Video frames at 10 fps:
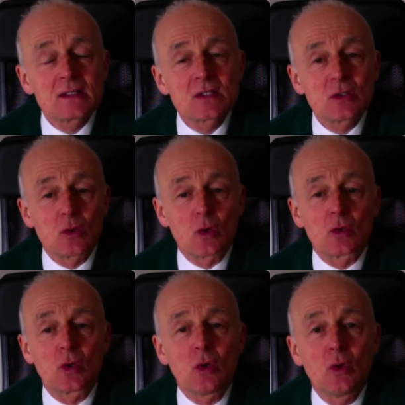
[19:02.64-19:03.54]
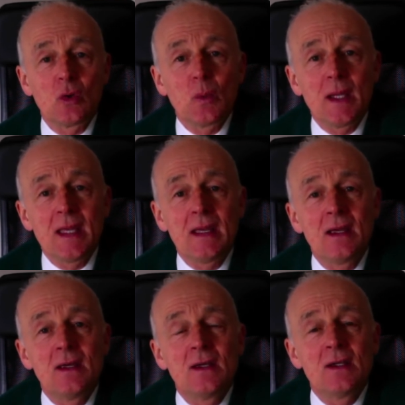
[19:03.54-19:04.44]
to God all the way
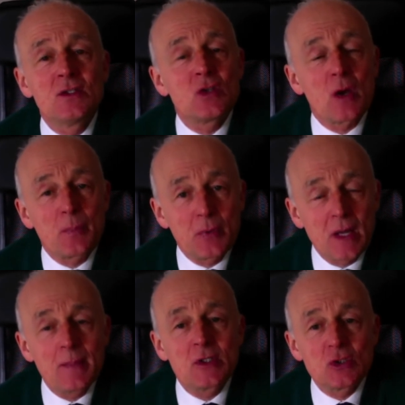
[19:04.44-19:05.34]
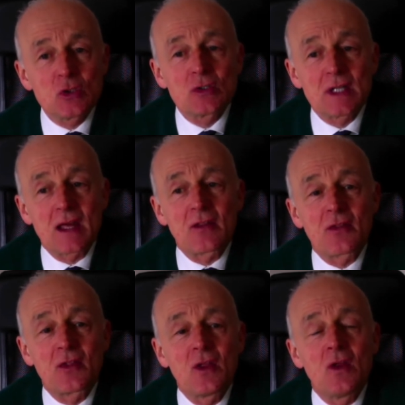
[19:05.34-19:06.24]
to a premature
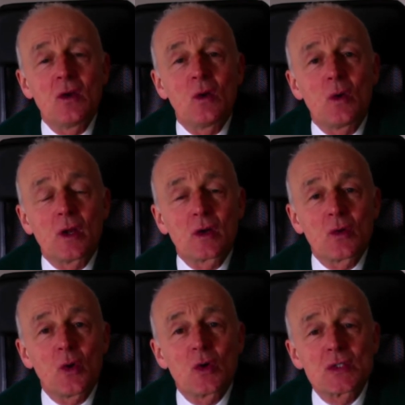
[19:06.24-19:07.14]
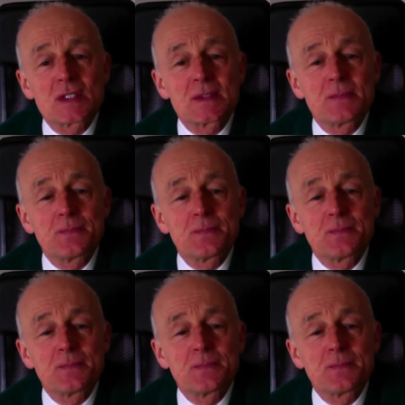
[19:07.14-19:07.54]
death on a cross.